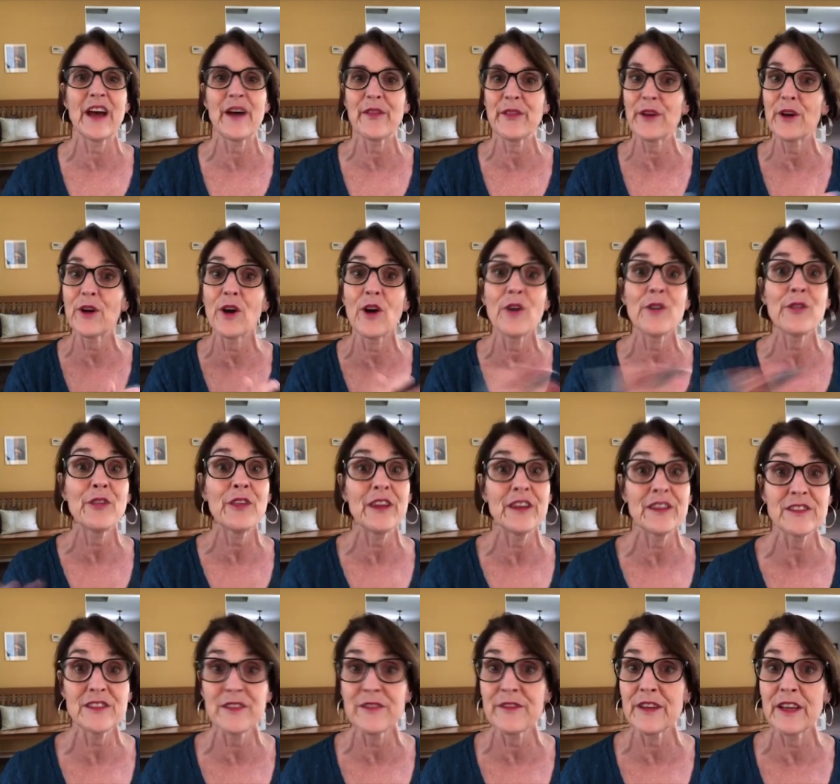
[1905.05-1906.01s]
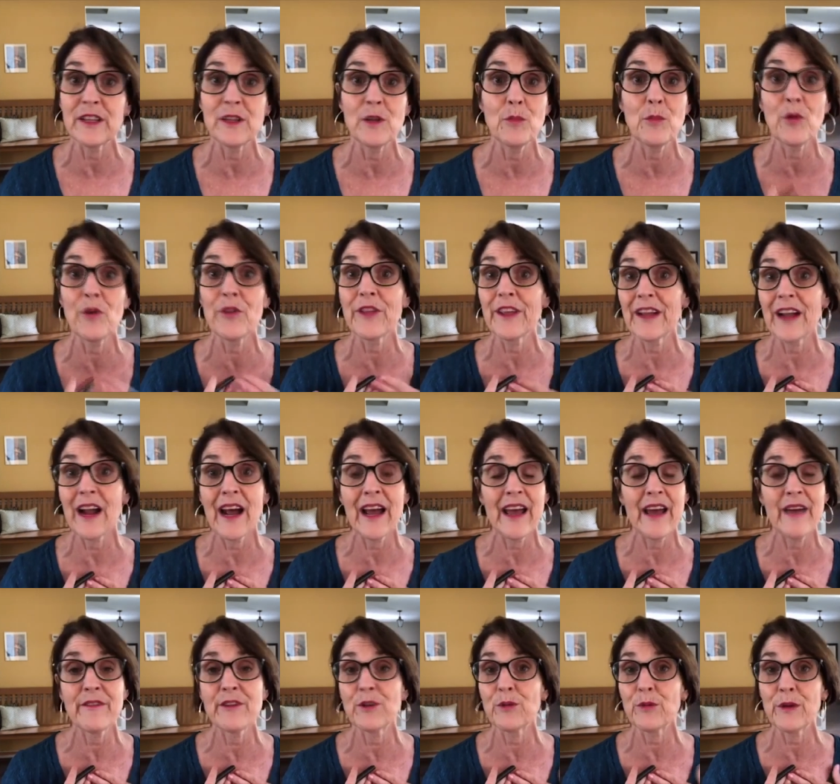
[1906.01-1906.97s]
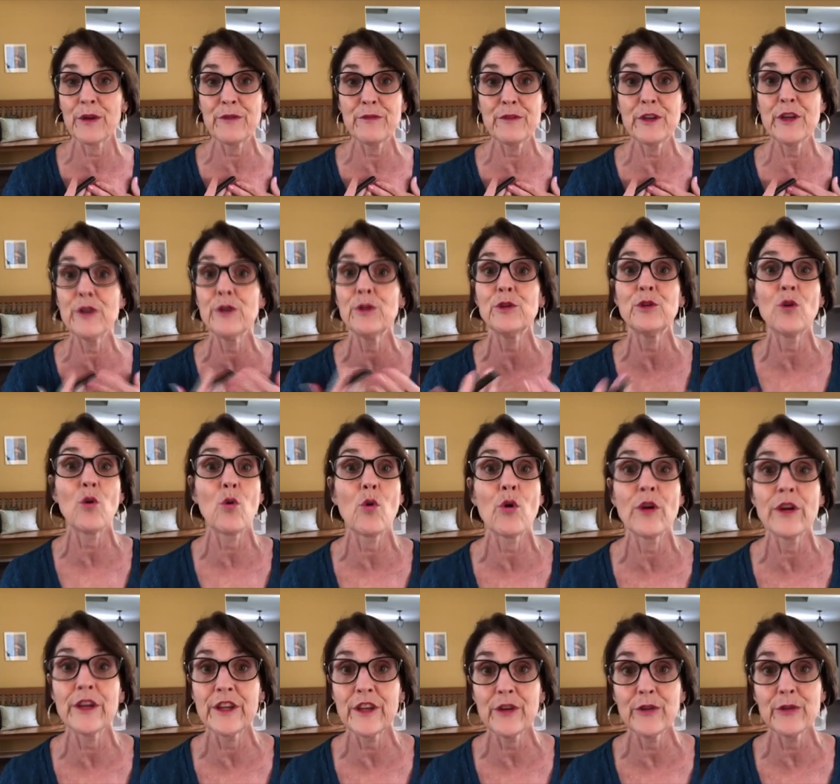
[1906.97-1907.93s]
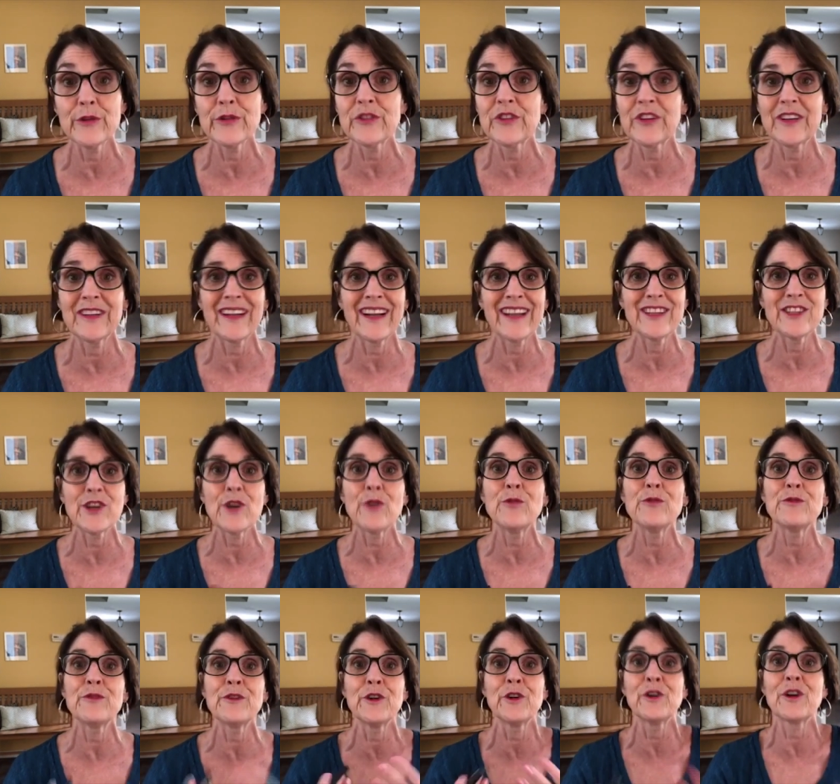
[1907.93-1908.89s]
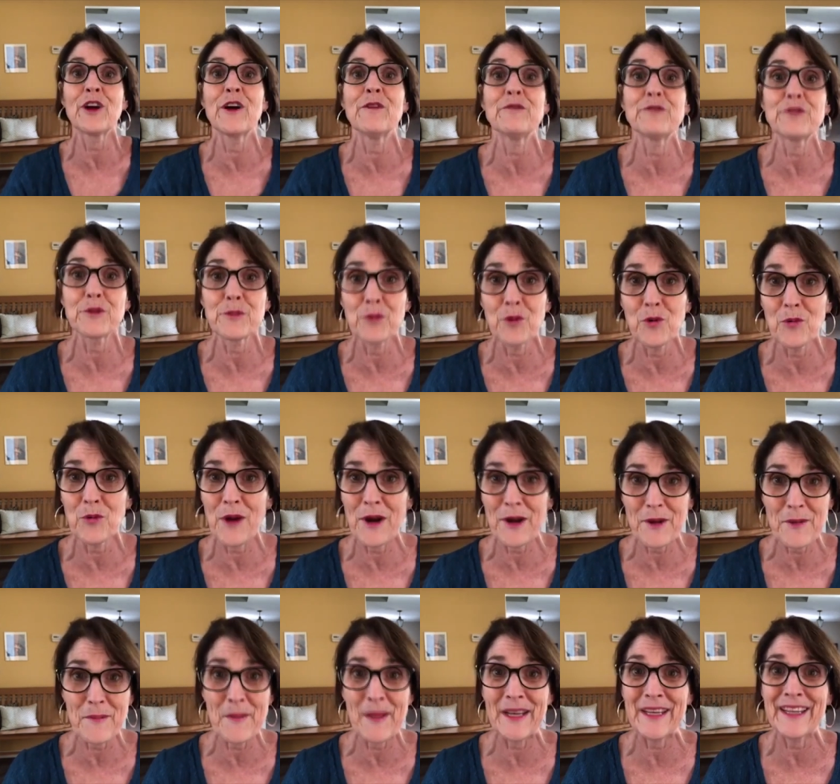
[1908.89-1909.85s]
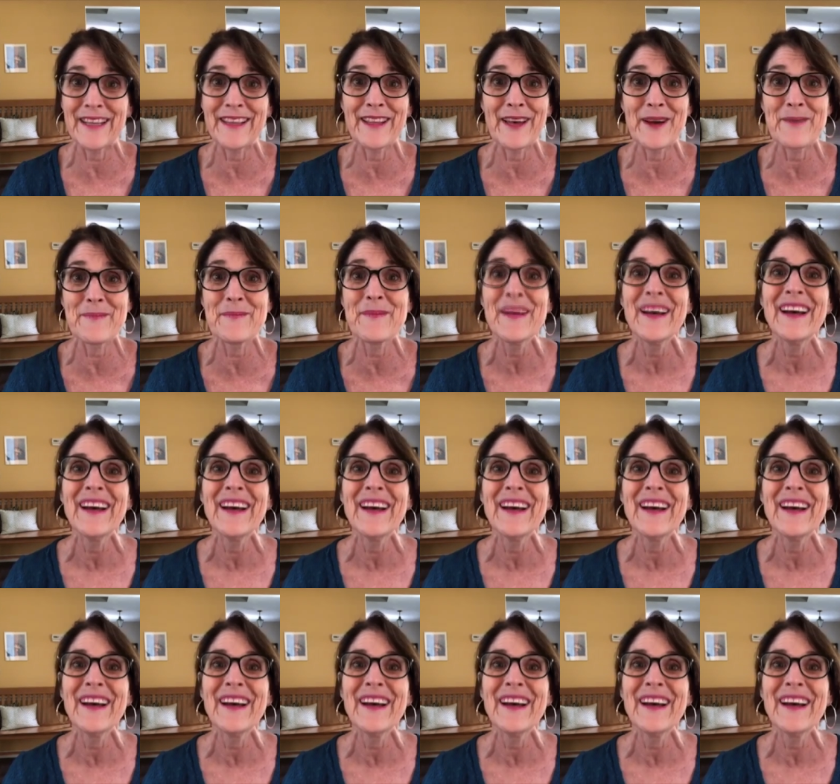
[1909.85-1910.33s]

There are things available that I haven't reviewed or used and I don't feel comfortable recommending them